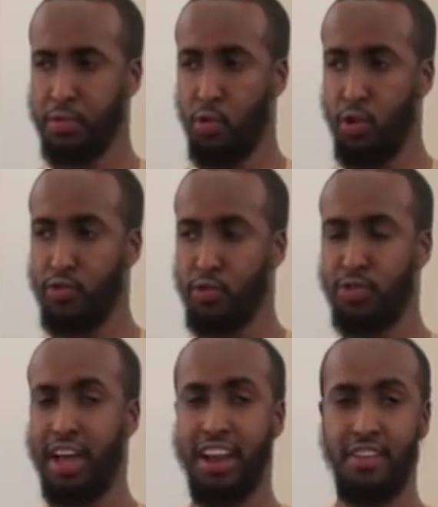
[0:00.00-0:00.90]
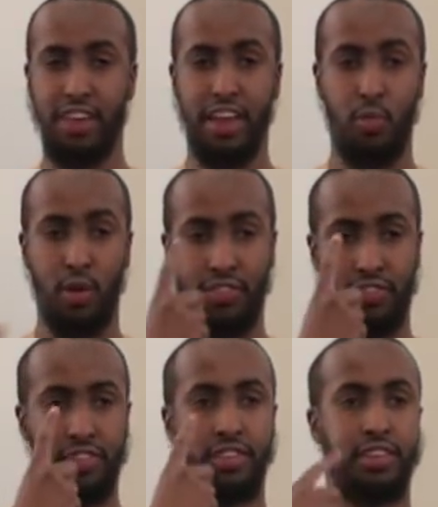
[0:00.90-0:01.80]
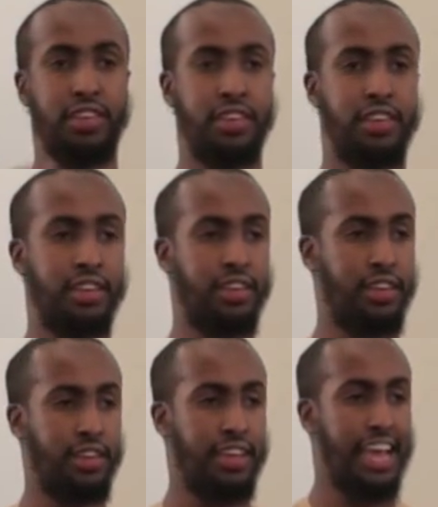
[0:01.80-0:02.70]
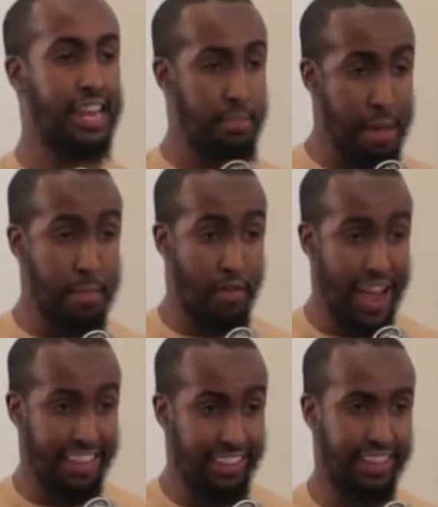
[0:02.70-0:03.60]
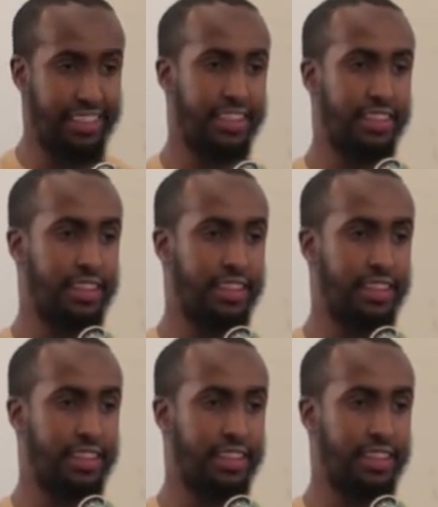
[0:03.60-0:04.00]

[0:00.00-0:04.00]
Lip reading: All of Surah Al-A'raf he heard it once. And he memorized it.